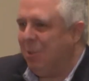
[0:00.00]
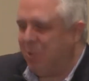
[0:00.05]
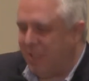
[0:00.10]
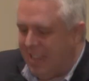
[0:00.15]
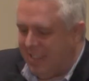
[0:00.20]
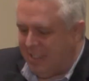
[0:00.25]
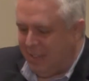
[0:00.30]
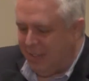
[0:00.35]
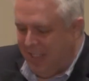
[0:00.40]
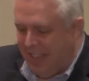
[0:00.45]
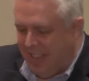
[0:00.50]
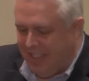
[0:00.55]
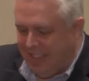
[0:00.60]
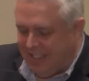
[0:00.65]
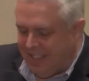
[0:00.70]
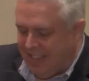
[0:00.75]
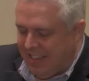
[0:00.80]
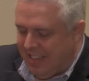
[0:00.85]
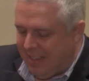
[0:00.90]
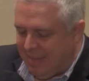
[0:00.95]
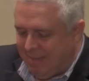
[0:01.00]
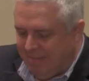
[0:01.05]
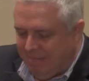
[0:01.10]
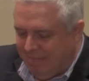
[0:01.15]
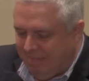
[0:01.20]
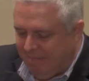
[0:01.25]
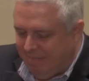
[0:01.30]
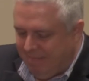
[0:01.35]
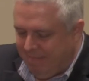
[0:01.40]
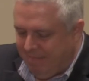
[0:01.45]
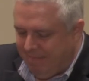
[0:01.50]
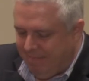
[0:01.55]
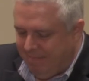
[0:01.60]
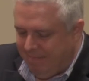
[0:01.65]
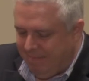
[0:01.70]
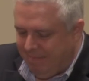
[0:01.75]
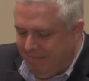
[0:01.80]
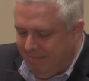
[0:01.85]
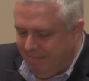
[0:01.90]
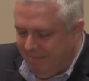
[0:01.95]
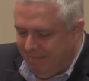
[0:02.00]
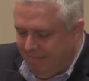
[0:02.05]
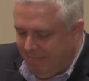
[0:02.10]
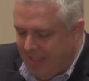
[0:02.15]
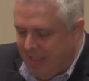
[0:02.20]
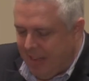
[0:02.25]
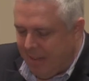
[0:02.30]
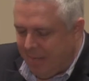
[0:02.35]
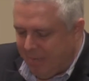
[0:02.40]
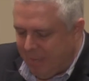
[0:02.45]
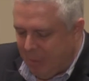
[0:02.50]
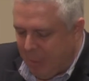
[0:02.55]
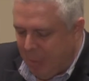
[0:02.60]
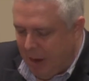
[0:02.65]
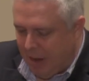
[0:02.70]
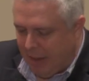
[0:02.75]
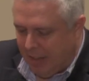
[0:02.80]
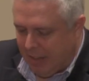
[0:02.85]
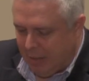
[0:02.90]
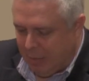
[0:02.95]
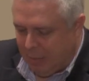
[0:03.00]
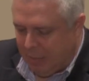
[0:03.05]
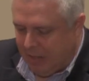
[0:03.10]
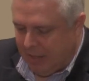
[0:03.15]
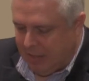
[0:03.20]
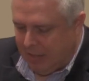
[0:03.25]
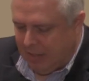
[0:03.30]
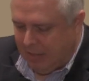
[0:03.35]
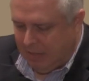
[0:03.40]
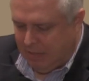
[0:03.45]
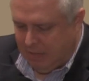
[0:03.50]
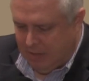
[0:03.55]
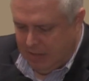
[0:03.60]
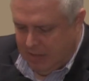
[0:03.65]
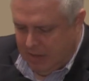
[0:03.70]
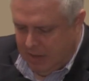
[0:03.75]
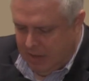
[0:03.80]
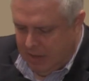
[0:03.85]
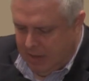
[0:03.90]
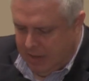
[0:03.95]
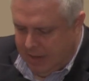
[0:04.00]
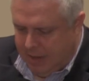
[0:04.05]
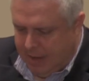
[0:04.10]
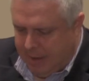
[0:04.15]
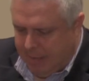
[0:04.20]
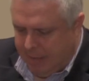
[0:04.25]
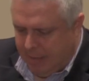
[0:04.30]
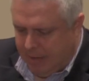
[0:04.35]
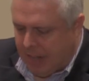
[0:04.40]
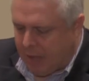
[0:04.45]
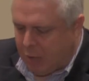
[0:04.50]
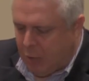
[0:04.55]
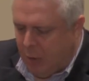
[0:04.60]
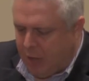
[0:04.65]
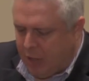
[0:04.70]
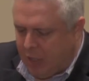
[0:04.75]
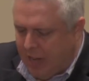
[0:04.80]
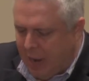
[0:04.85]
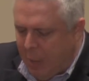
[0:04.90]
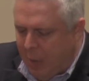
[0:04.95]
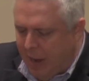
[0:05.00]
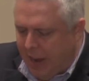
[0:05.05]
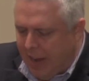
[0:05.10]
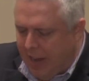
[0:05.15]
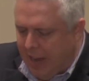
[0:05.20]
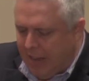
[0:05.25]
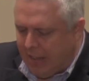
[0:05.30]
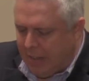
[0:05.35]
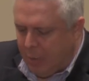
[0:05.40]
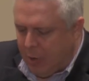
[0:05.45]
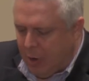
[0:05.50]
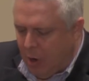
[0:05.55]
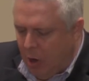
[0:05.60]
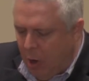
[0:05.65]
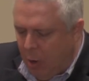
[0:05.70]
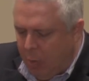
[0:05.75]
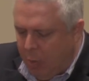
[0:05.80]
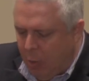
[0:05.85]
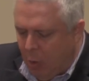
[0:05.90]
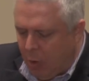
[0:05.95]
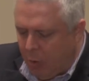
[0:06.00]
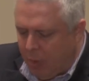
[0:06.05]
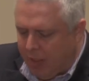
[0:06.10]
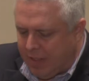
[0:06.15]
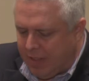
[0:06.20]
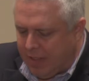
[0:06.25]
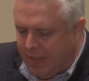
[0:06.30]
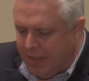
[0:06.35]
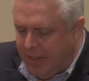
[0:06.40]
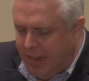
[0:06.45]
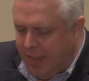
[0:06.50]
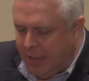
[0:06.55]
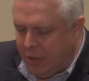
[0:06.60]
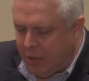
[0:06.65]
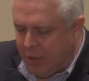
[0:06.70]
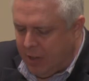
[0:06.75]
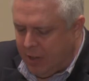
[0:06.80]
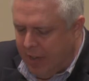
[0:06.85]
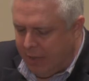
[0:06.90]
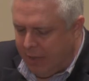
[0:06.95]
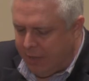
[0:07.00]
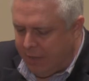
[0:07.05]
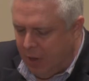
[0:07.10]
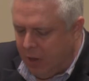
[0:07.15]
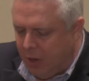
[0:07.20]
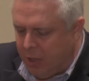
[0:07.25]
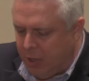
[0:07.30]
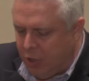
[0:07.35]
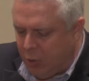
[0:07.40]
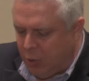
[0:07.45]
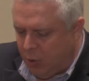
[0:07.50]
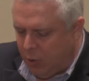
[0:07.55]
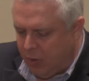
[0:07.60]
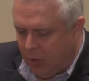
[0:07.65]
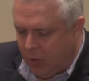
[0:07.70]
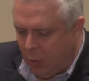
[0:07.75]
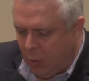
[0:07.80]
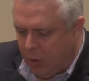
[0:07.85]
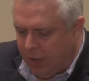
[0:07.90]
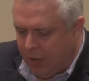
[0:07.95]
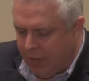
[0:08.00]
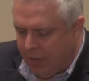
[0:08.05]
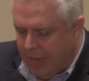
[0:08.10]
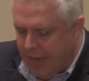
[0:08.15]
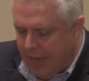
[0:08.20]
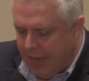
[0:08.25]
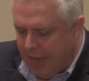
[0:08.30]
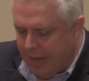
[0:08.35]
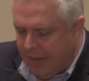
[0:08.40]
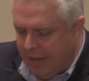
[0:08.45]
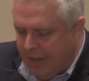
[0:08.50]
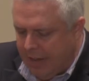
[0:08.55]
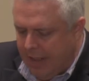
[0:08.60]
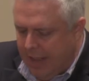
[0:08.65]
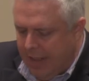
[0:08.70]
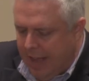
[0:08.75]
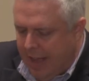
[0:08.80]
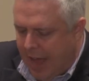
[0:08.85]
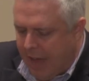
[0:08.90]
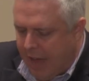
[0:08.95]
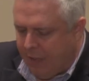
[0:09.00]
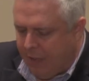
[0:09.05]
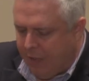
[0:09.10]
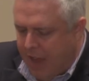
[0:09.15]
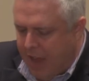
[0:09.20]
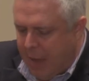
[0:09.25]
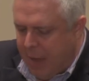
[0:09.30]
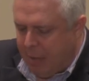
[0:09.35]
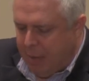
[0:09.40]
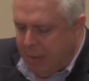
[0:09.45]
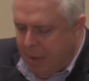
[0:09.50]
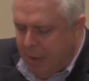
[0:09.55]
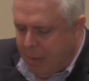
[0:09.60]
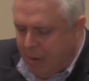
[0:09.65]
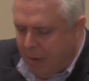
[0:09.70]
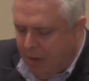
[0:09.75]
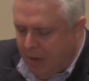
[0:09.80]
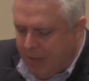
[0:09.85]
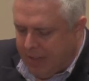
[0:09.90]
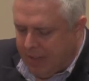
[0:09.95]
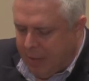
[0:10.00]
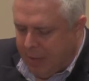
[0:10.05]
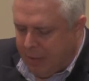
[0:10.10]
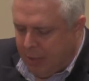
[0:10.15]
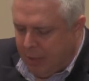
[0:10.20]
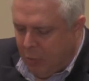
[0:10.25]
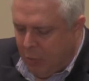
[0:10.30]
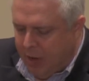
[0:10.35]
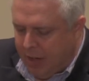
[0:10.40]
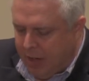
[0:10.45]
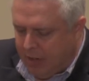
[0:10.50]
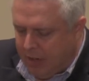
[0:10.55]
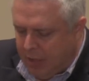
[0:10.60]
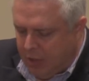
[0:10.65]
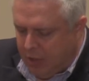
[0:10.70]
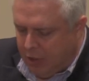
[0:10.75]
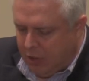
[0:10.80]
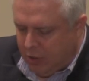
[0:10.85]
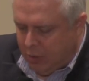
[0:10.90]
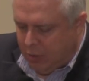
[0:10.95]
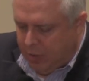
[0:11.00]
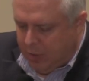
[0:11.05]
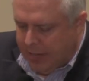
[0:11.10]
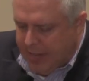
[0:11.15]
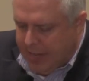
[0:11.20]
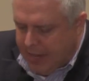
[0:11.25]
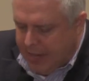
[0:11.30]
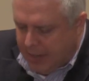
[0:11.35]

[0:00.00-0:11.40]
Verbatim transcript: those kinds of things. Um, yeah, miraculous blindness. Um, the next question I recognize that we are all born with a sin nature and have fallen short of the glory of God. I have a family member I've attempted witnessing to, and he